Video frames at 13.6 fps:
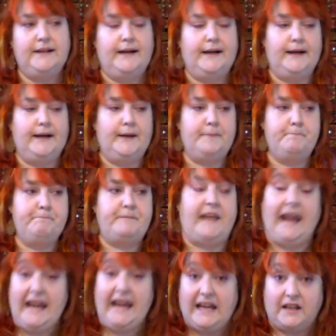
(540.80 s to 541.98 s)

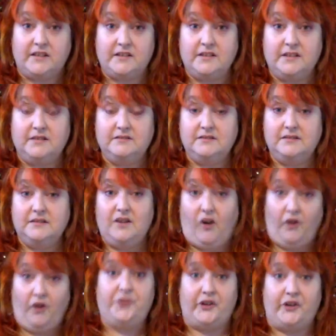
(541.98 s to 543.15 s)
And
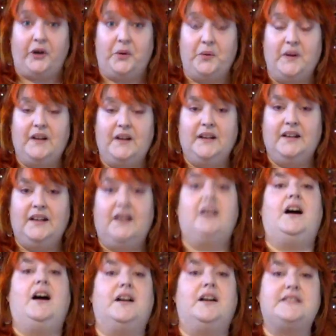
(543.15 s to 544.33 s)
also
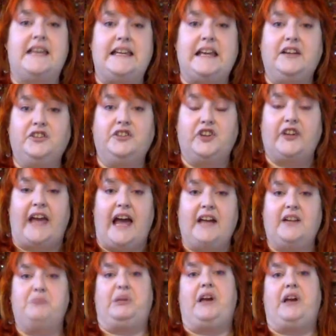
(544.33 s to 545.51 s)
taking a look
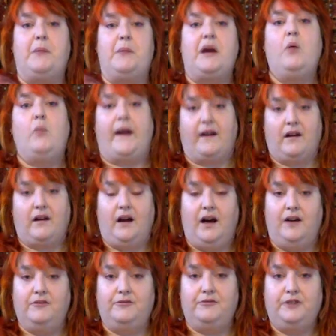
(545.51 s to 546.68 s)
at and becoming aware
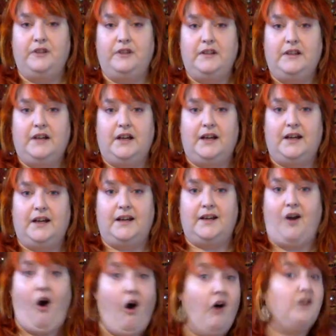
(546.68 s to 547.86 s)
of
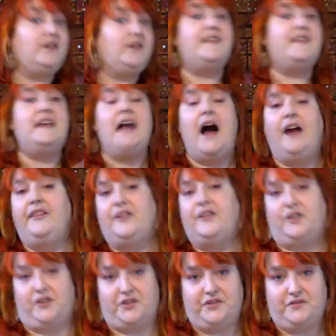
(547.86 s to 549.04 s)
all of the other